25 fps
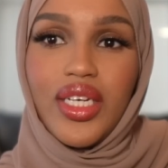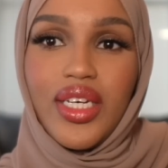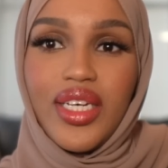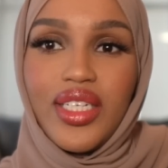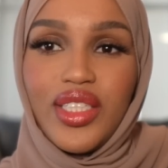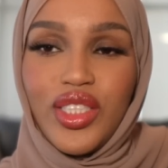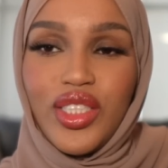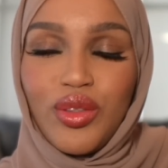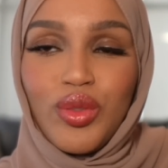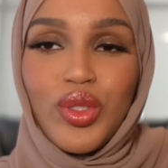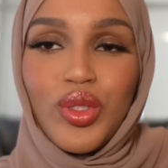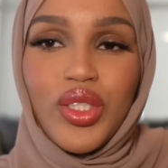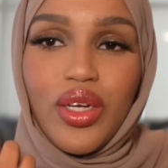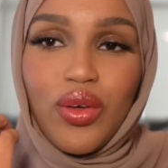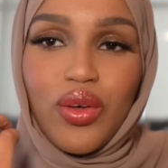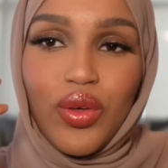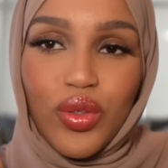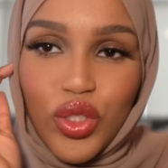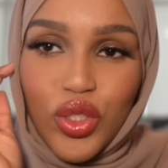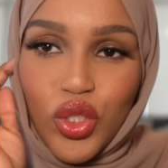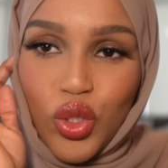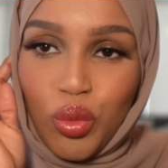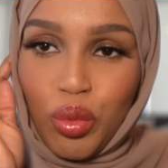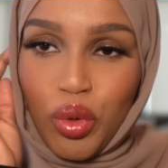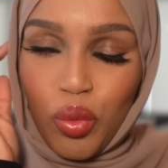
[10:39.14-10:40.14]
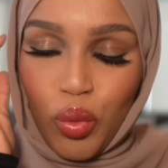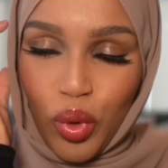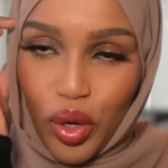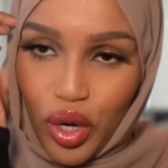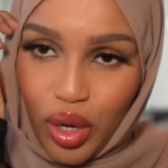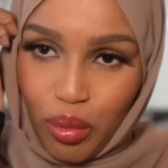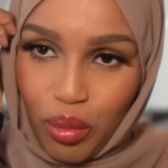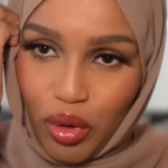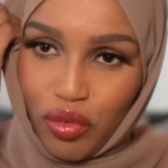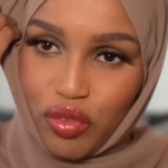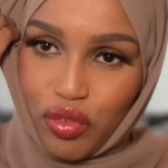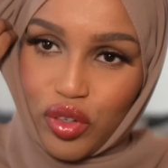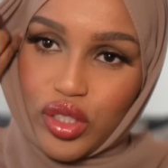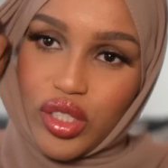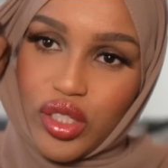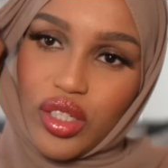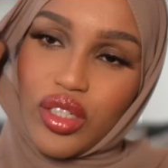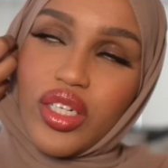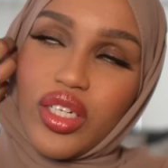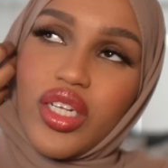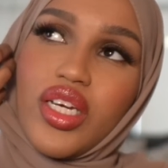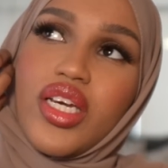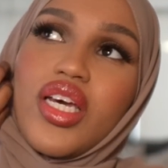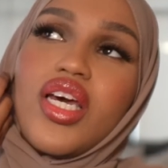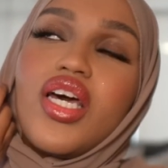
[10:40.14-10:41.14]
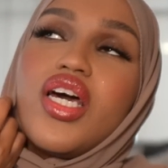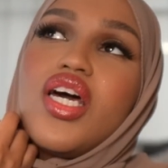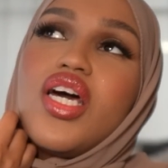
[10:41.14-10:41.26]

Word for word: And she was like super worried about fertility.